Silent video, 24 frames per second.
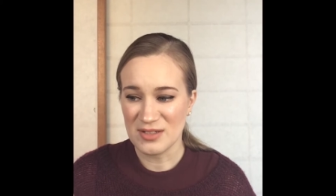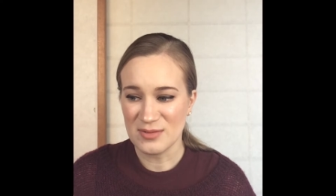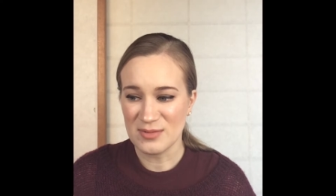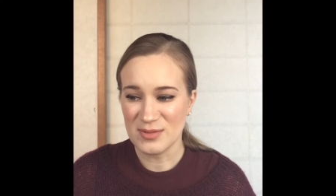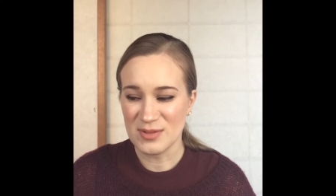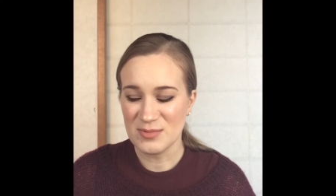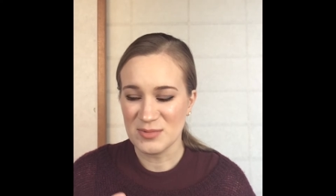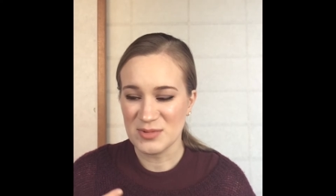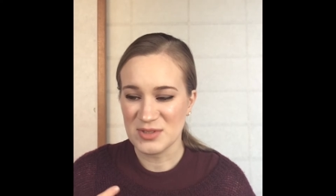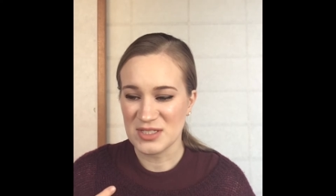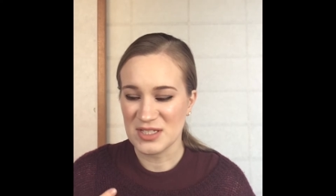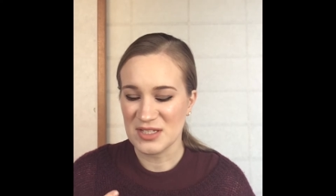one
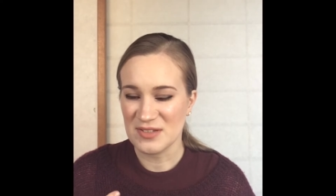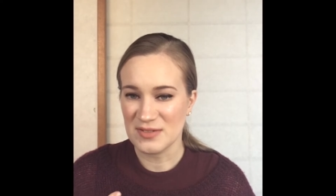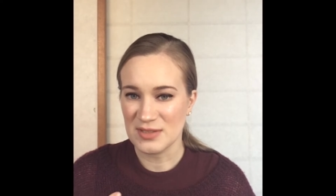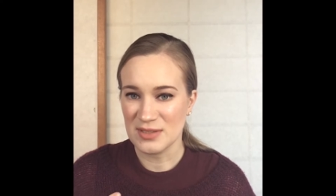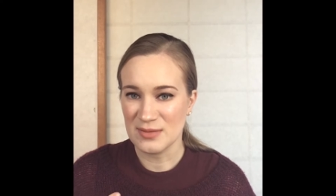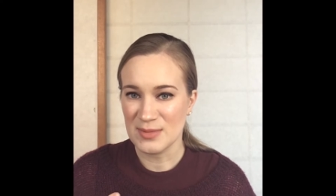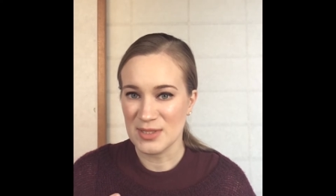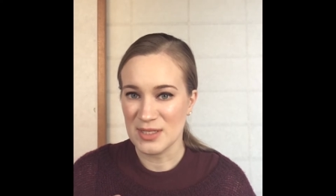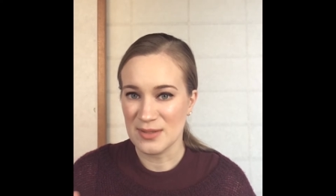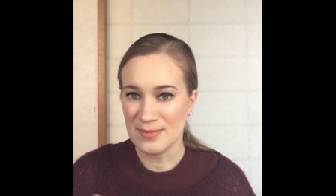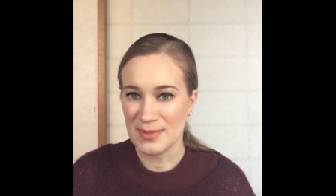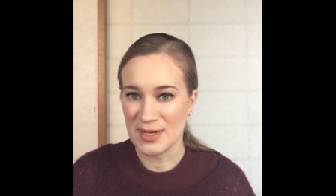was giving
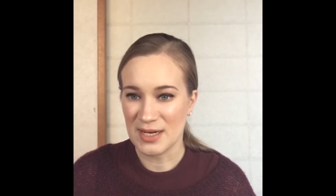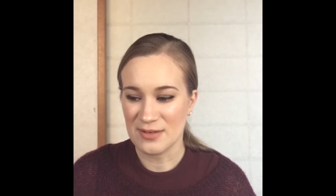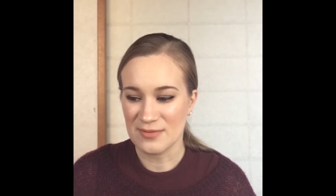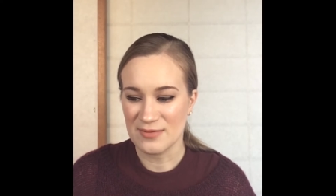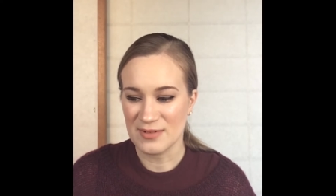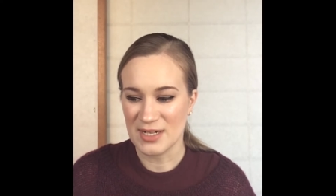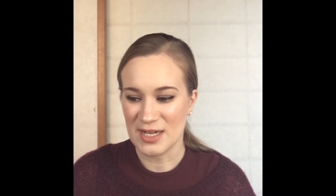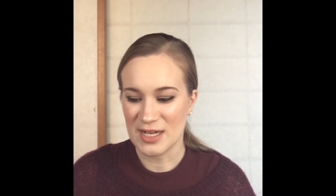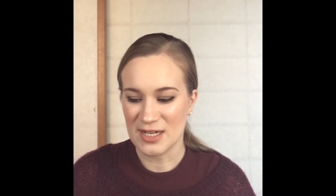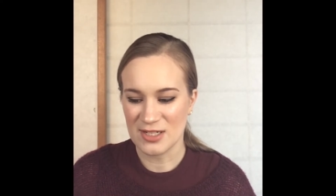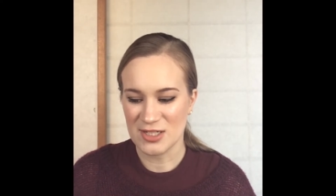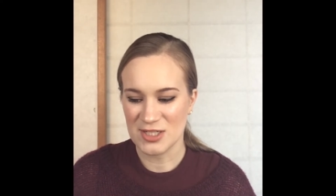me a bad
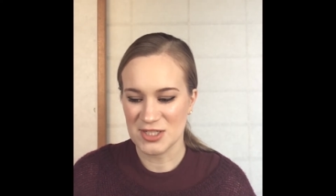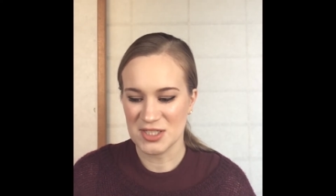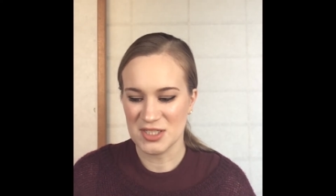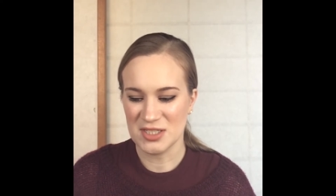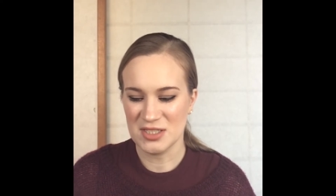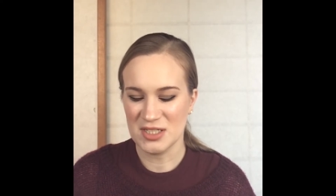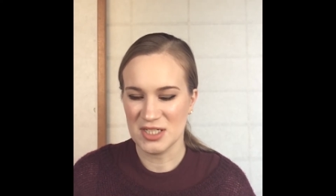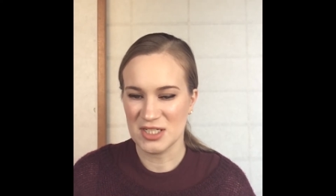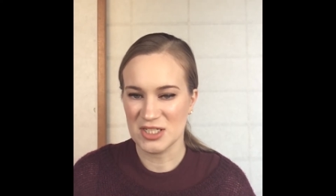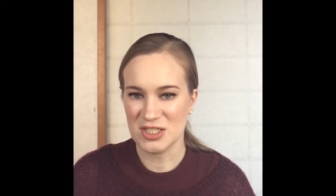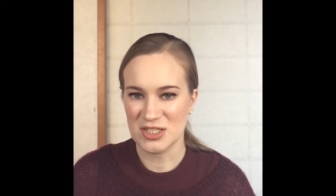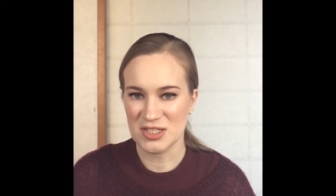reaction,
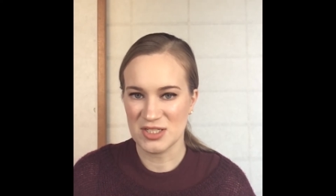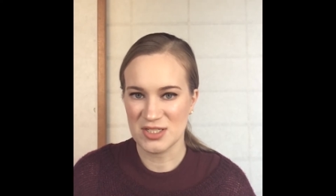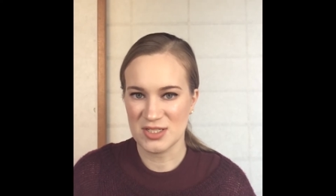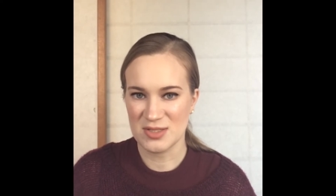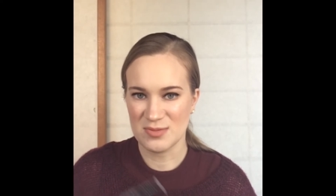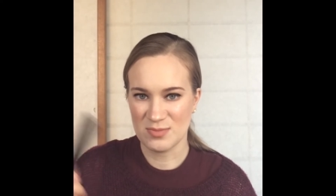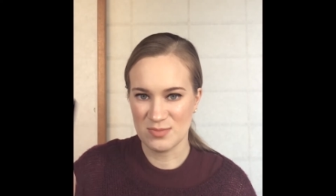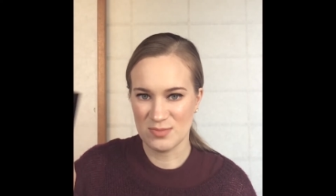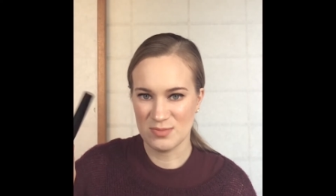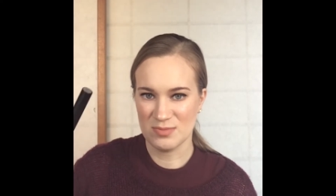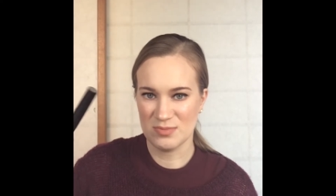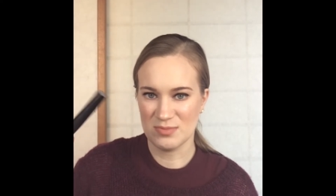I just
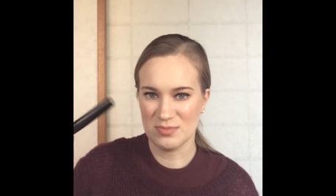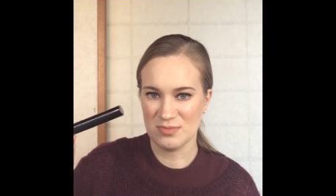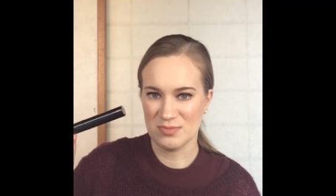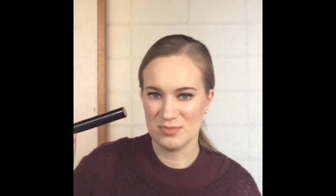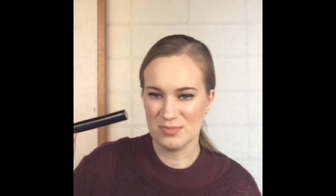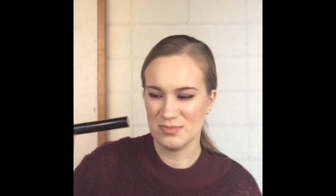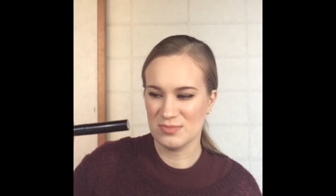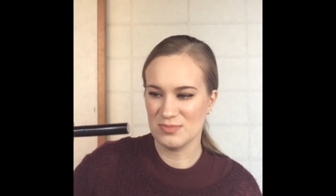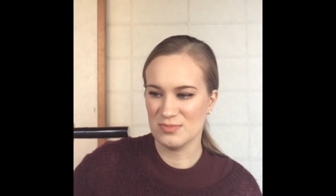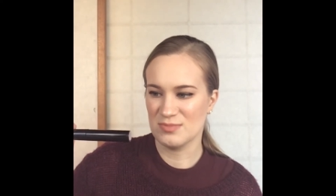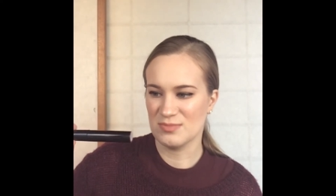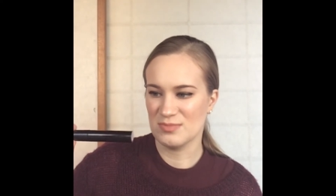
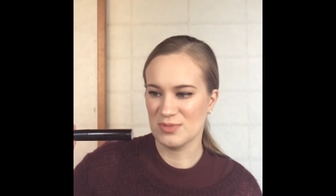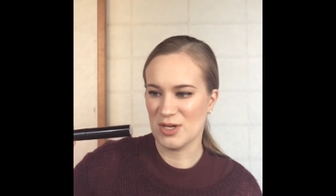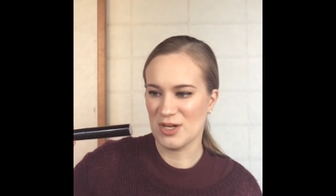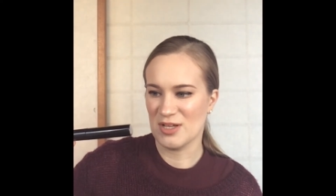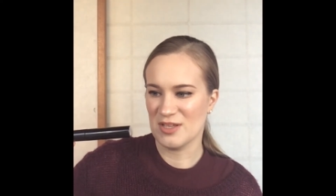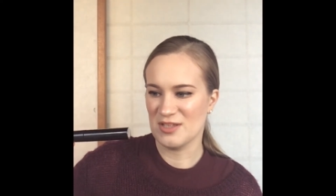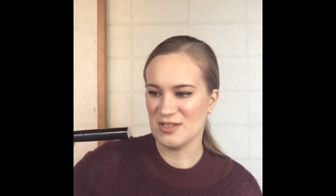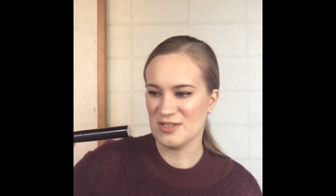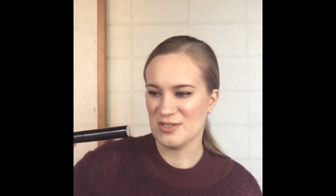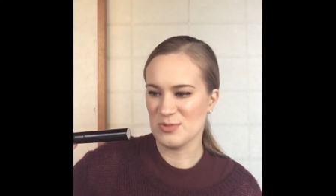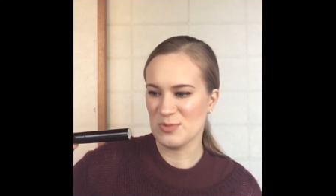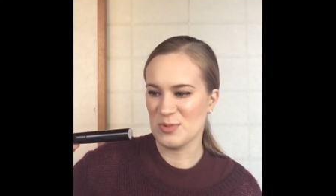bought
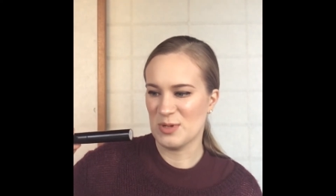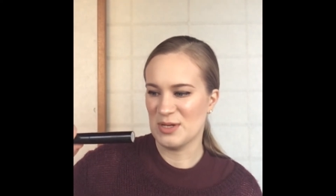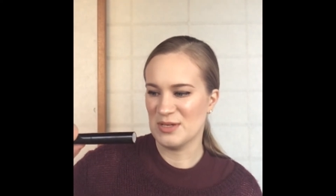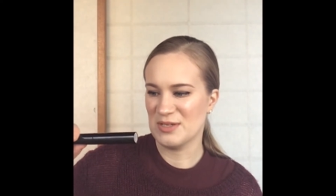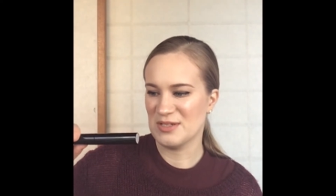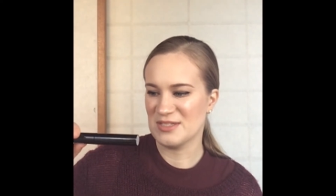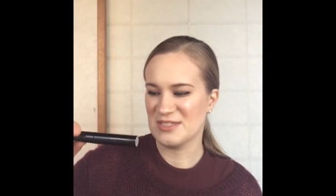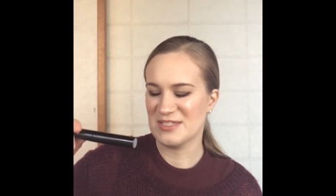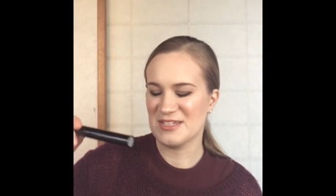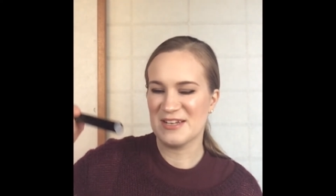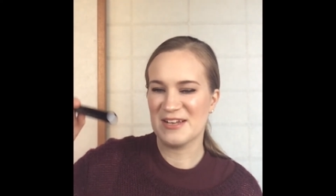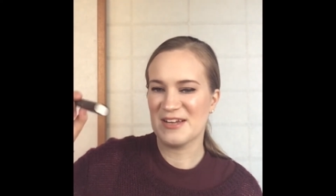this one.
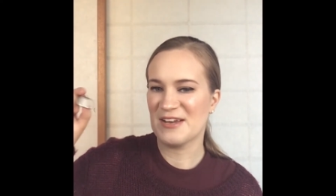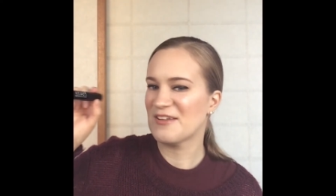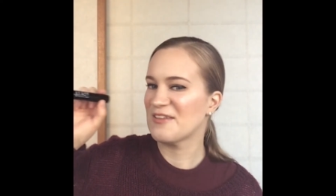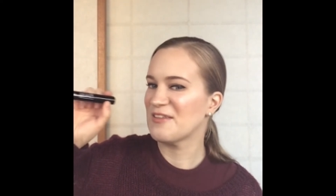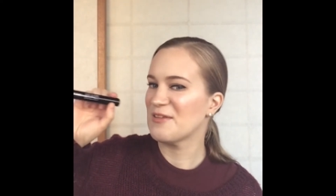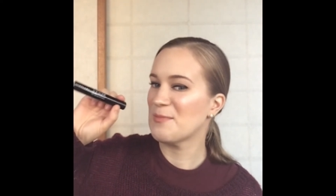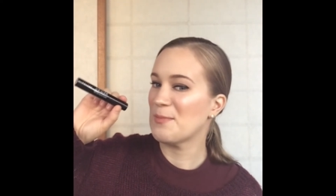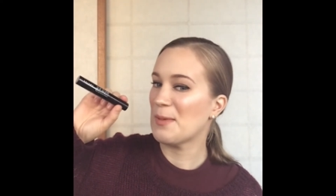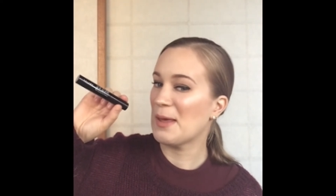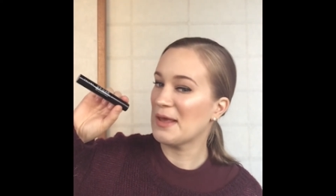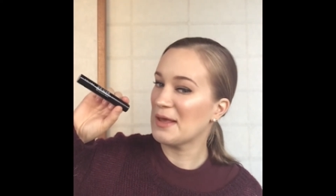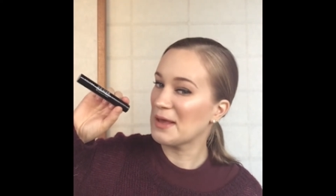It said healthy
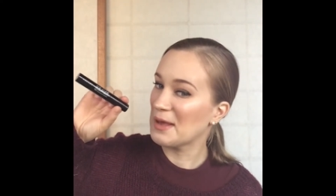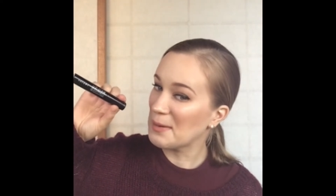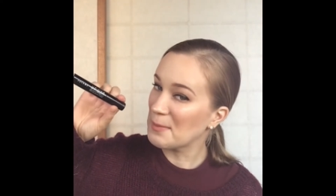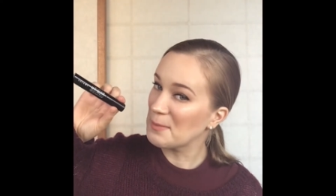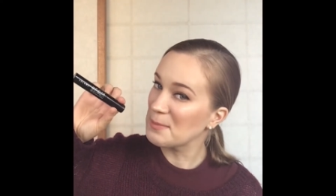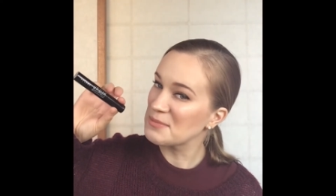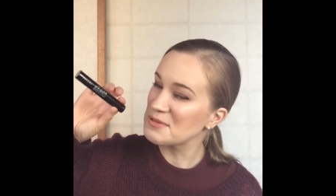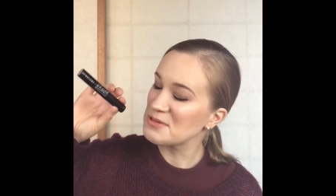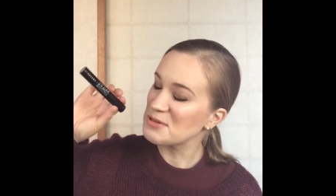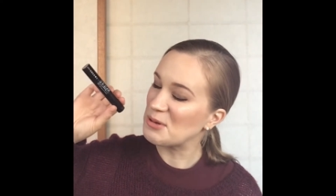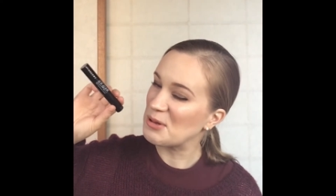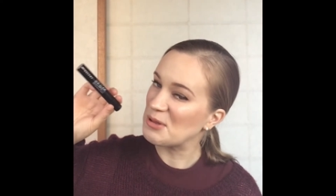makeup,
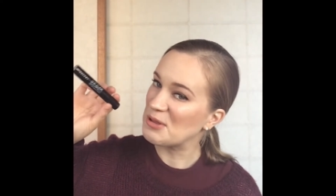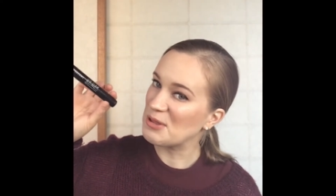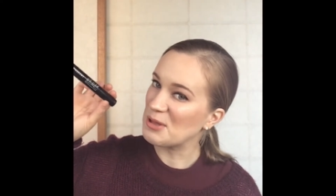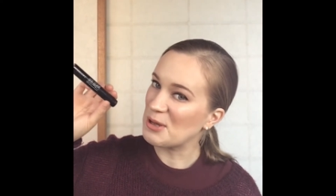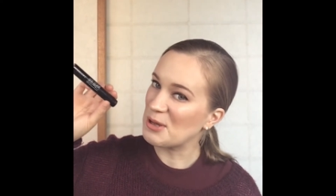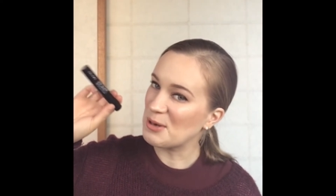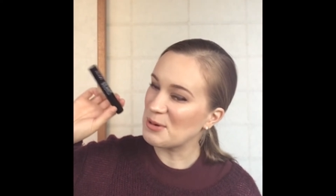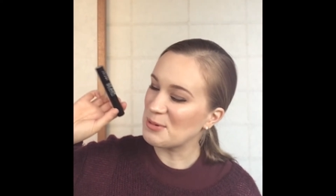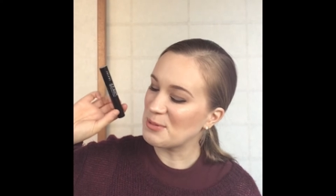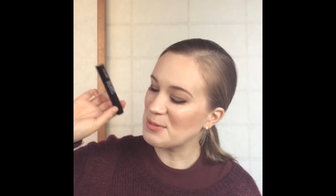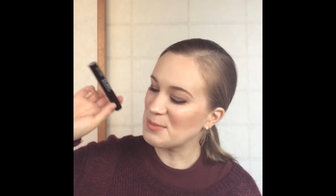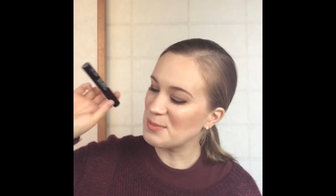so I thought
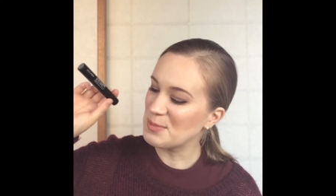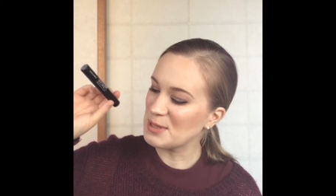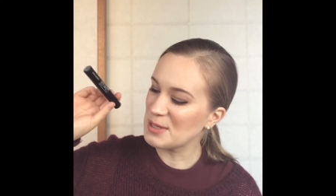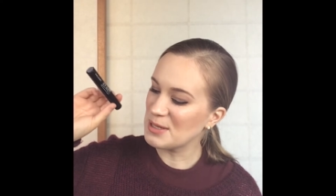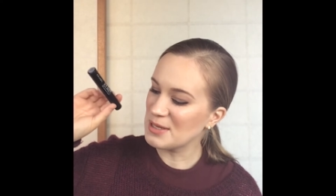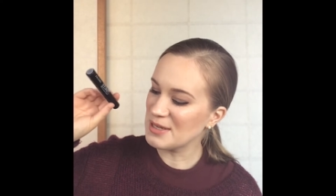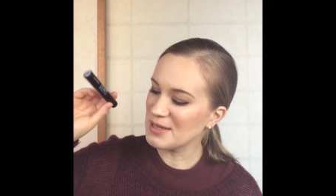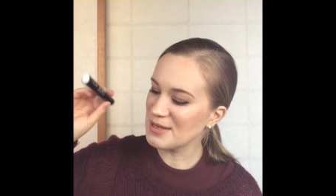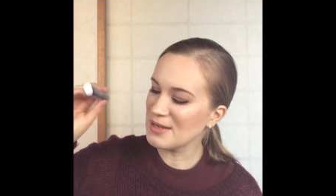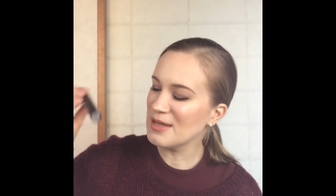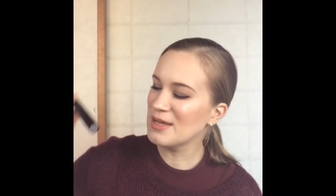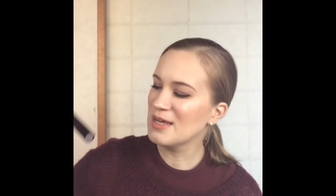it would be
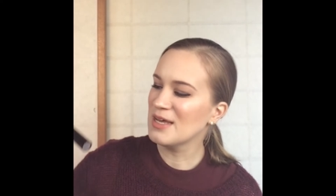good.